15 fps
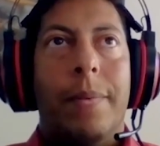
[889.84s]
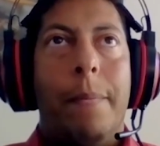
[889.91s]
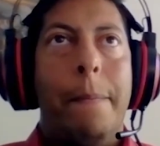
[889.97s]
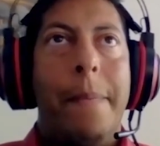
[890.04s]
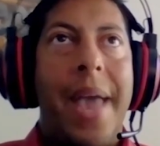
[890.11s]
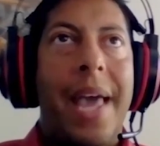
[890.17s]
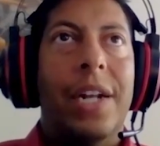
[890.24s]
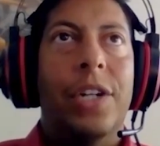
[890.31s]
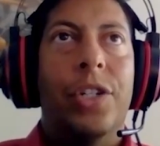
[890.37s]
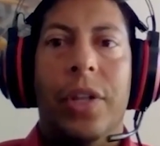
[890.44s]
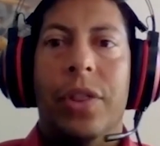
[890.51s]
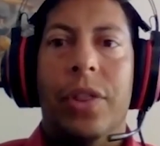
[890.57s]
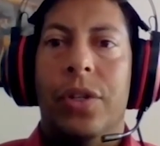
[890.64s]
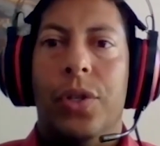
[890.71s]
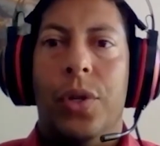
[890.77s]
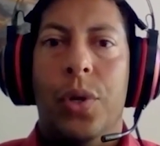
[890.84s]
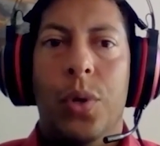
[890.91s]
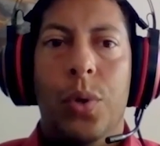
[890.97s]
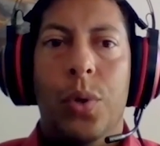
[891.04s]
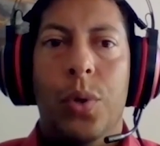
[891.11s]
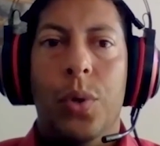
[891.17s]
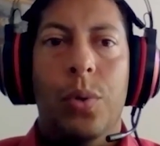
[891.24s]
managing the
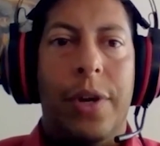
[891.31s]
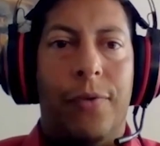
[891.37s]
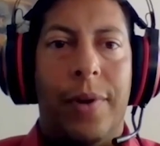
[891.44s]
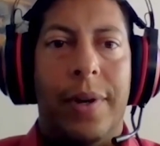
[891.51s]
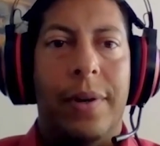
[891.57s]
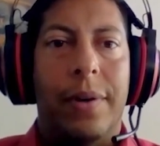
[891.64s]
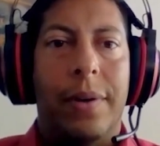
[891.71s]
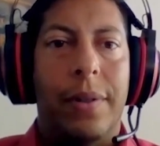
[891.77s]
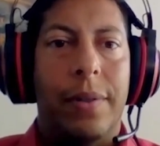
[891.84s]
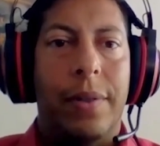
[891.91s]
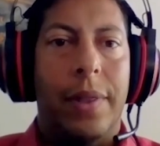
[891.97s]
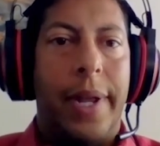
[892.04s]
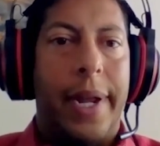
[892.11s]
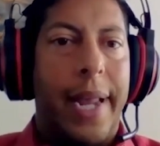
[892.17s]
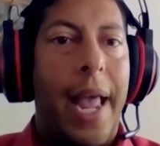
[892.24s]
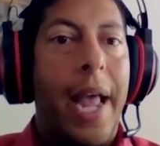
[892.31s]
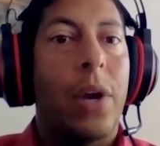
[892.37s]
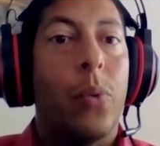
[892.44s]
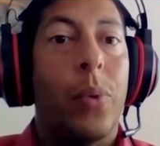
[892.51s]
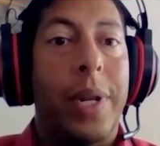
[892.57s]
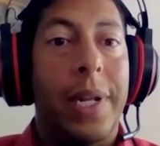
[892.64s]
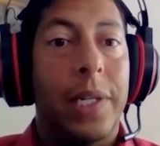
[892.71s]
two different like
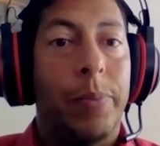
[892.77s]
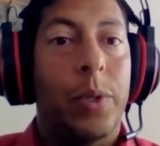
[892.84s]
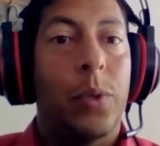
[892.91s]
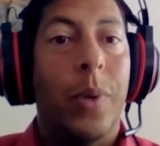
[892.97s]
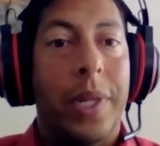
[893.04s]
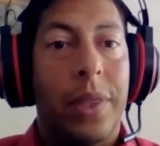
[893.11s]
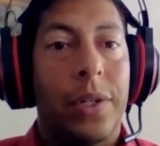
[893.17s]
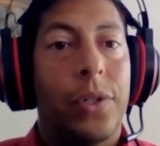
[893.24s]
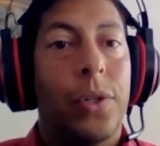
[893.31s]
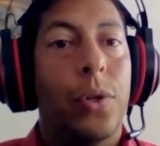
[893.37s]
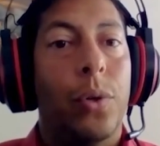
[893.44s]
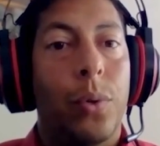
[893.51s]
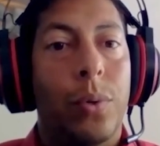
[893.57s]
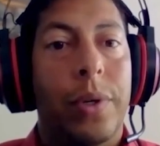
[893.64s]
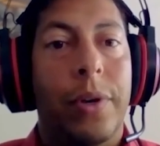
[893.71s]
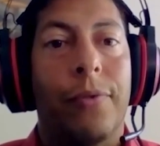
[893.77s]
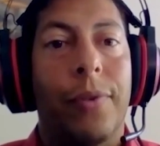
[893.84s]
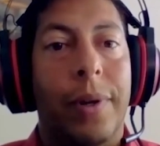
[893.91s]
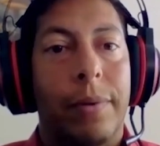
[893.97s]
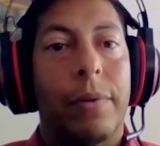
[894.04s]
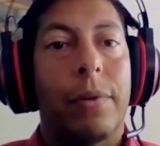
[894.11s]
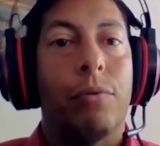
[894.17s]
equities between the two
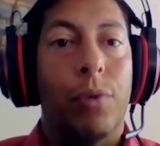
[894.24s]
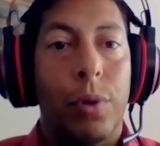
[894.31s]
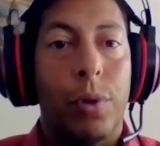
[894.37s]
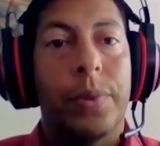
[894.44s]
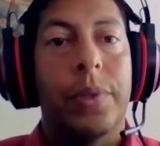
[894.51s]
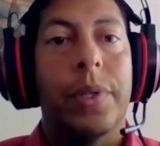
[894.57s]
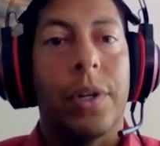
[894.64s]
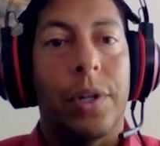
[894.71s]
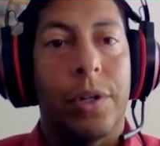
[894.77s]
different groups that you're